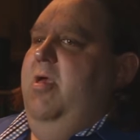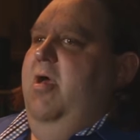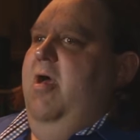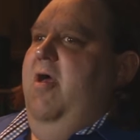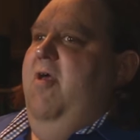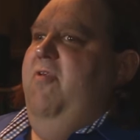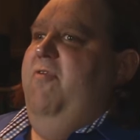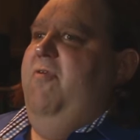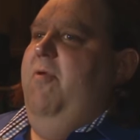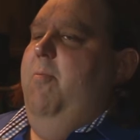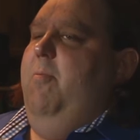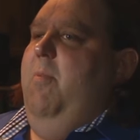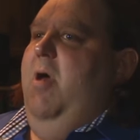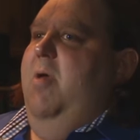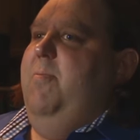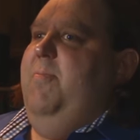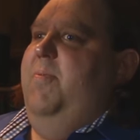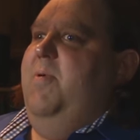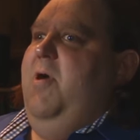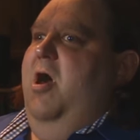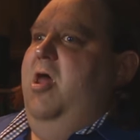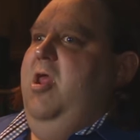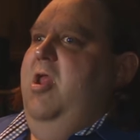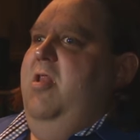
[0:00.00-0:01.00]
because
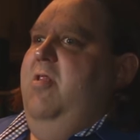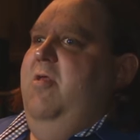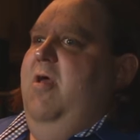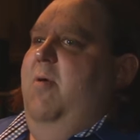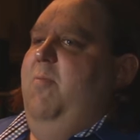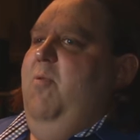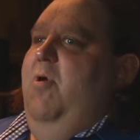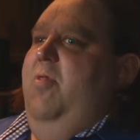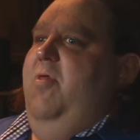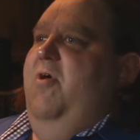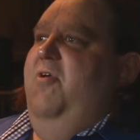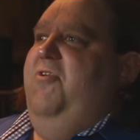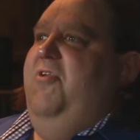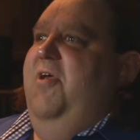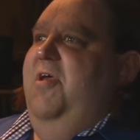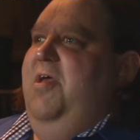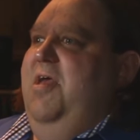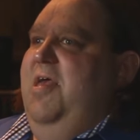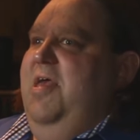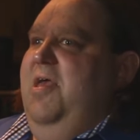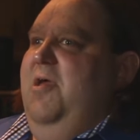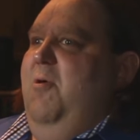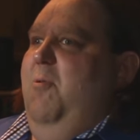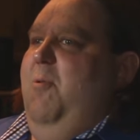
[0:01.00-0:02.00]
my body, I'm one
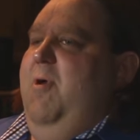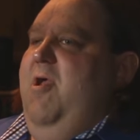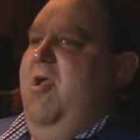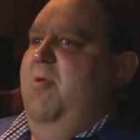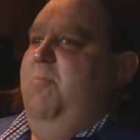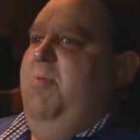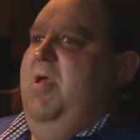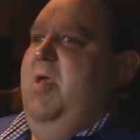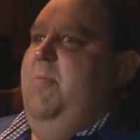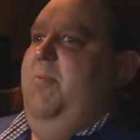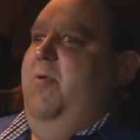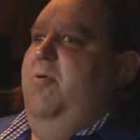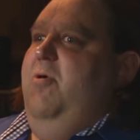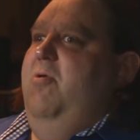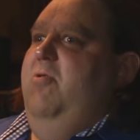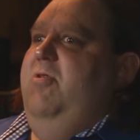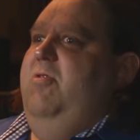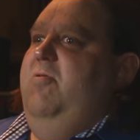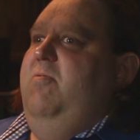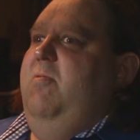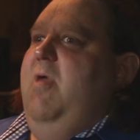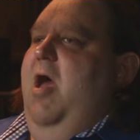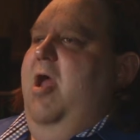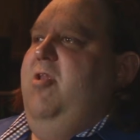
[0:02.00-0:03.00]
of those Weird
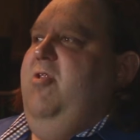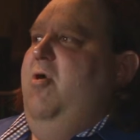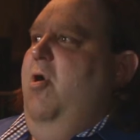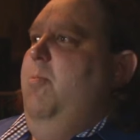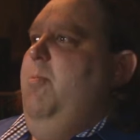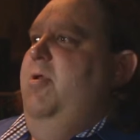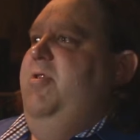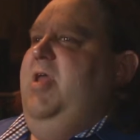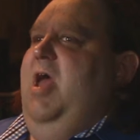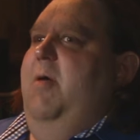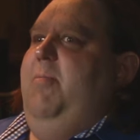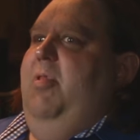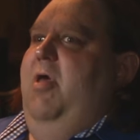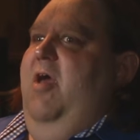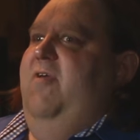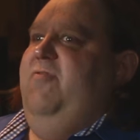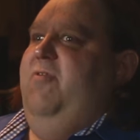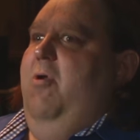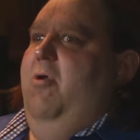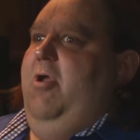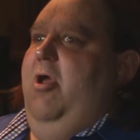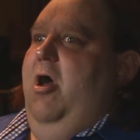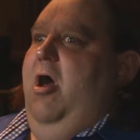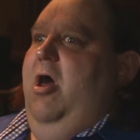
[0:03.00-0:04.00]
people who I don't
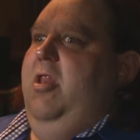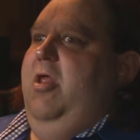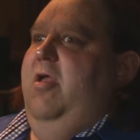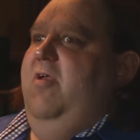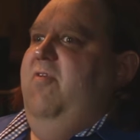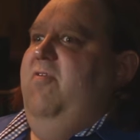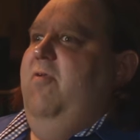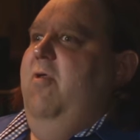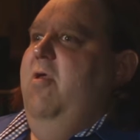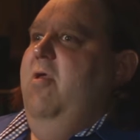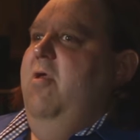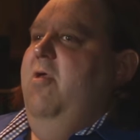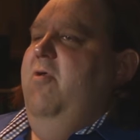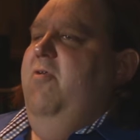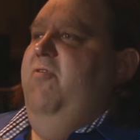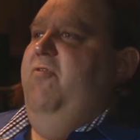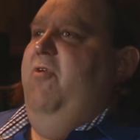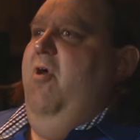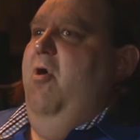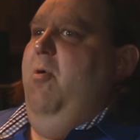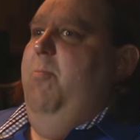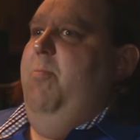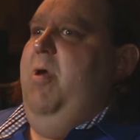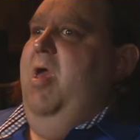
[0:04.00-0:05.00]
metabolize narcotics.
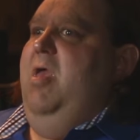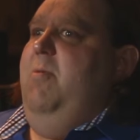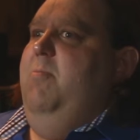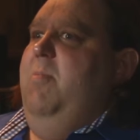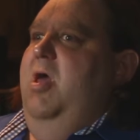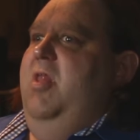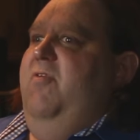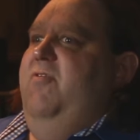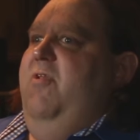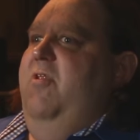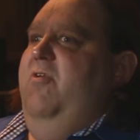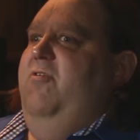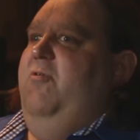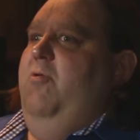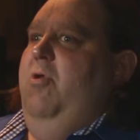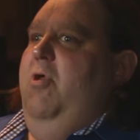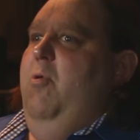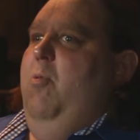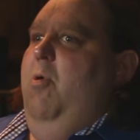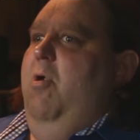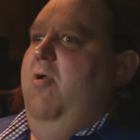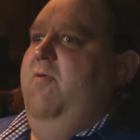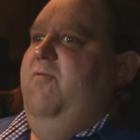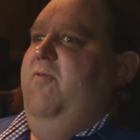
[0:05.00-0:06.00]
So pain
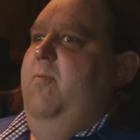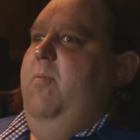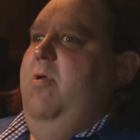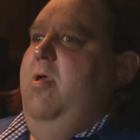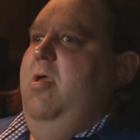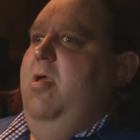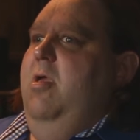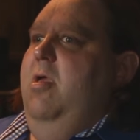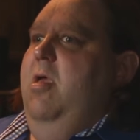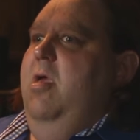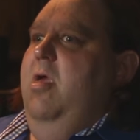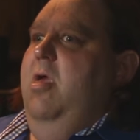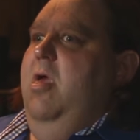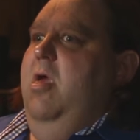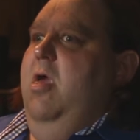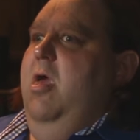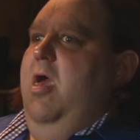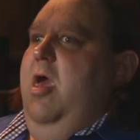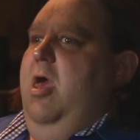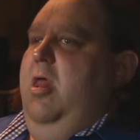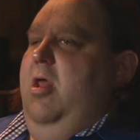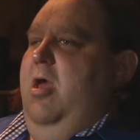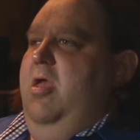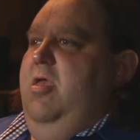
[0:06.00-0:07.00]
medicine doesn't really work for me.
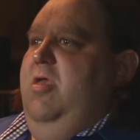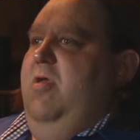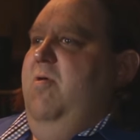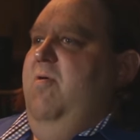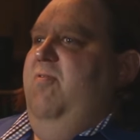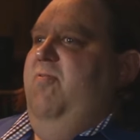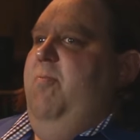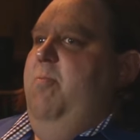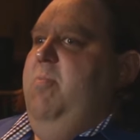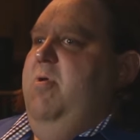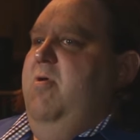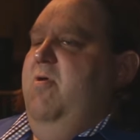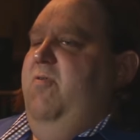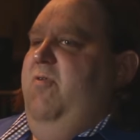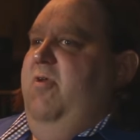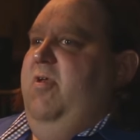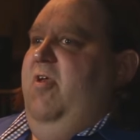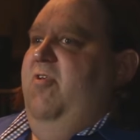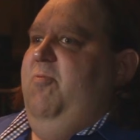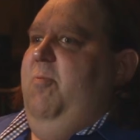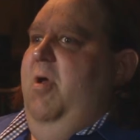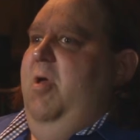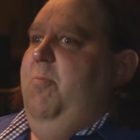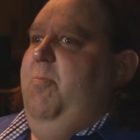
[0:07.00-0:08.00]
And I use
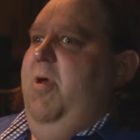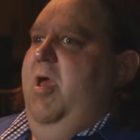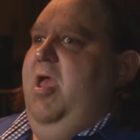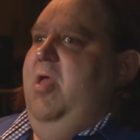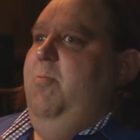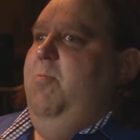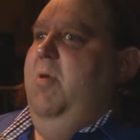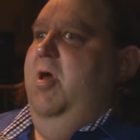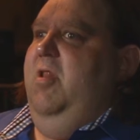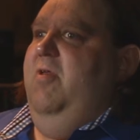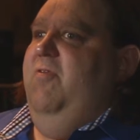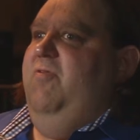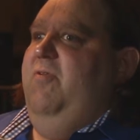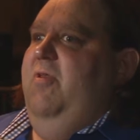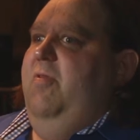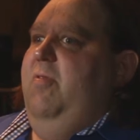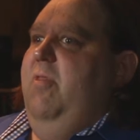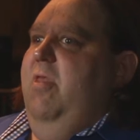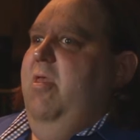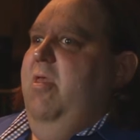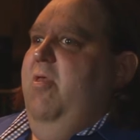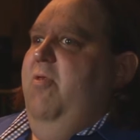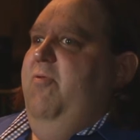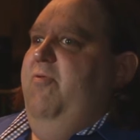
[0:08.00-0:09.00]
music as my pain
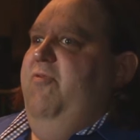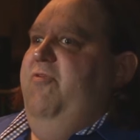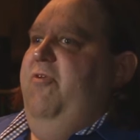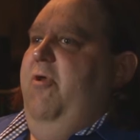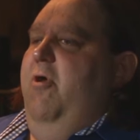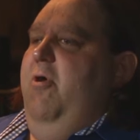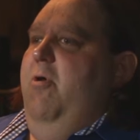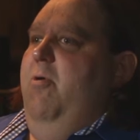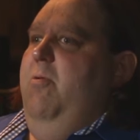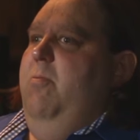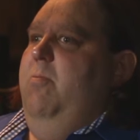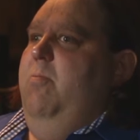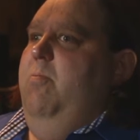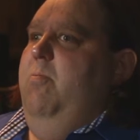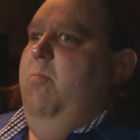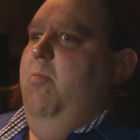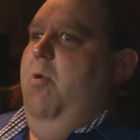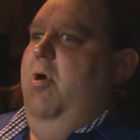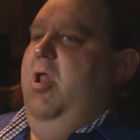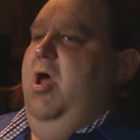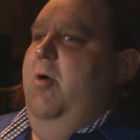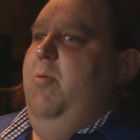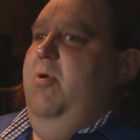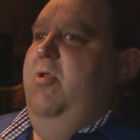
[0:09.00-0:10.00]
medicine.
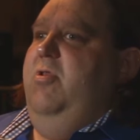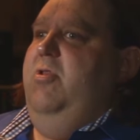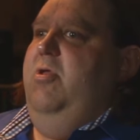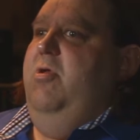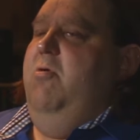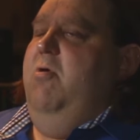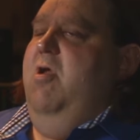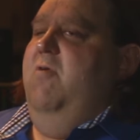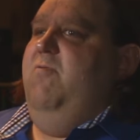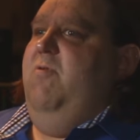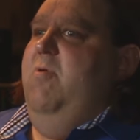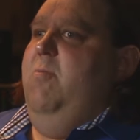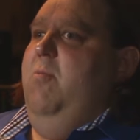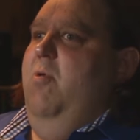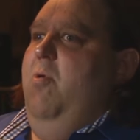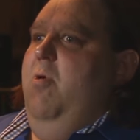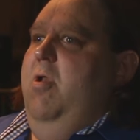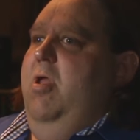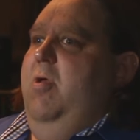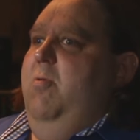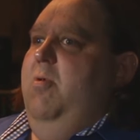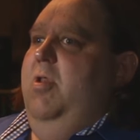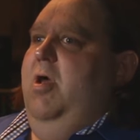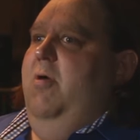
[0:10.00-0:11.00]
So what I would do
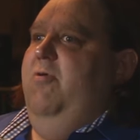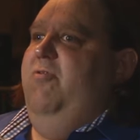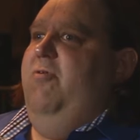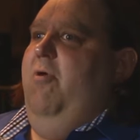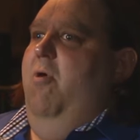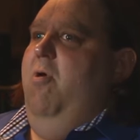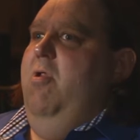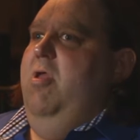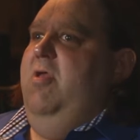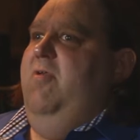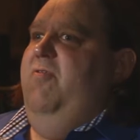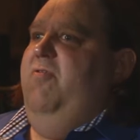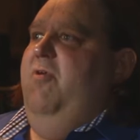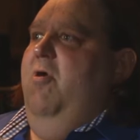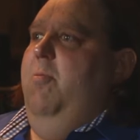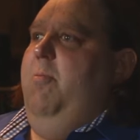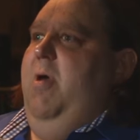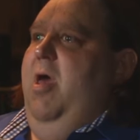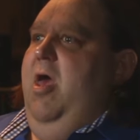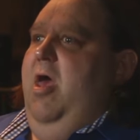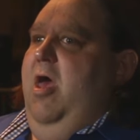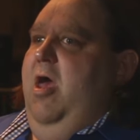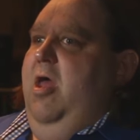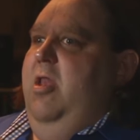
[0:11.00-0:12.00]
every morning when I was
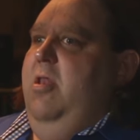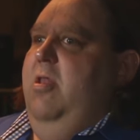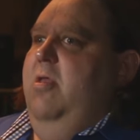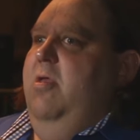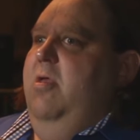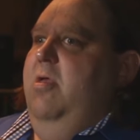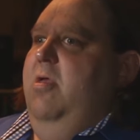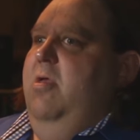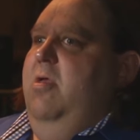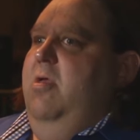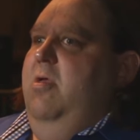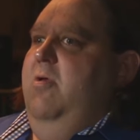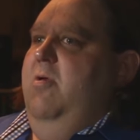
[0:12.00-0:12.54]
hurting so bad